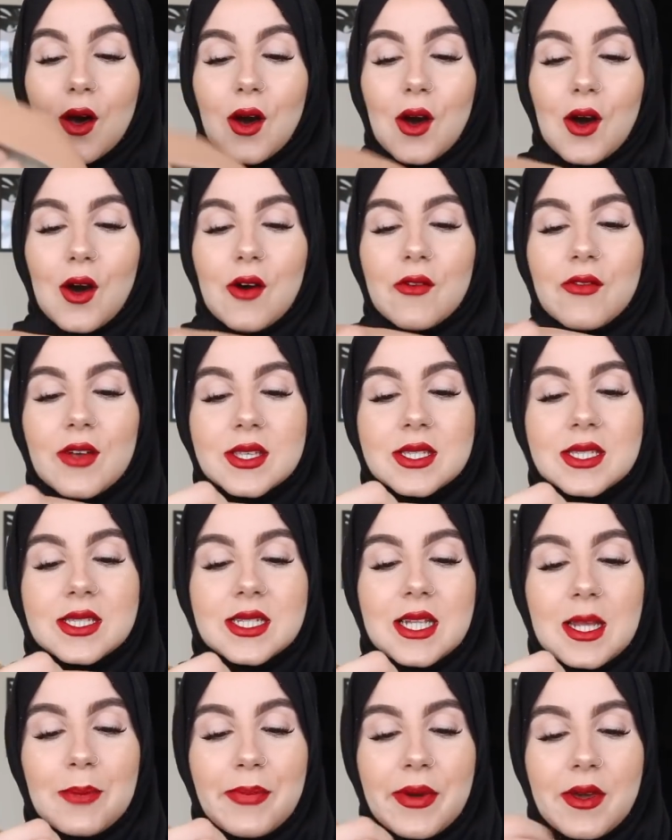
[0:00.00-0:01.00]
of
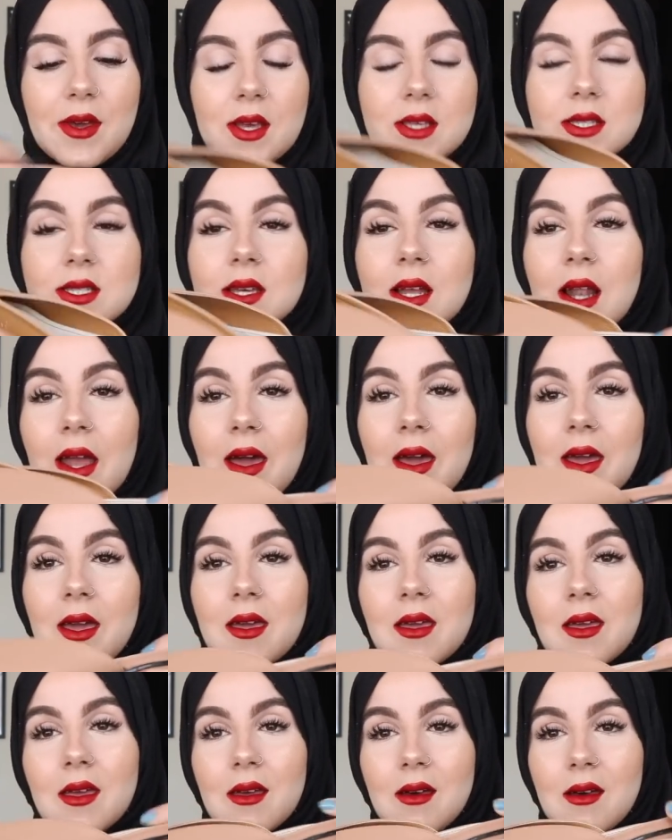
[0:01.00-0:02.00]
slippers,
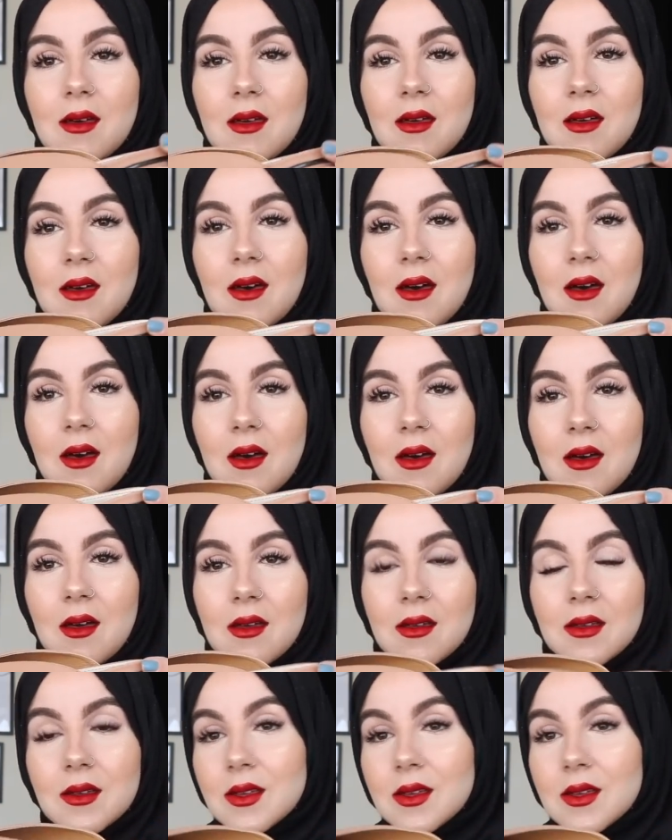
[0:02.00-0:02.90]
like ugh,